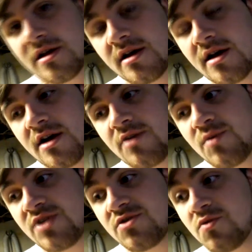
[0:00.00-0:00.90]

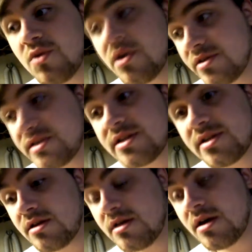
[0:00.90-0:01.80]
while you
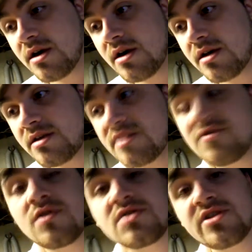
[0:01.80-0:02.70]
weren't even
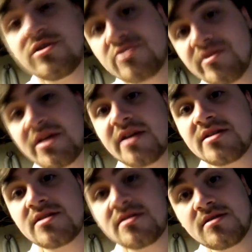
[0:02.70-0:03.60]
using your Dreamcast.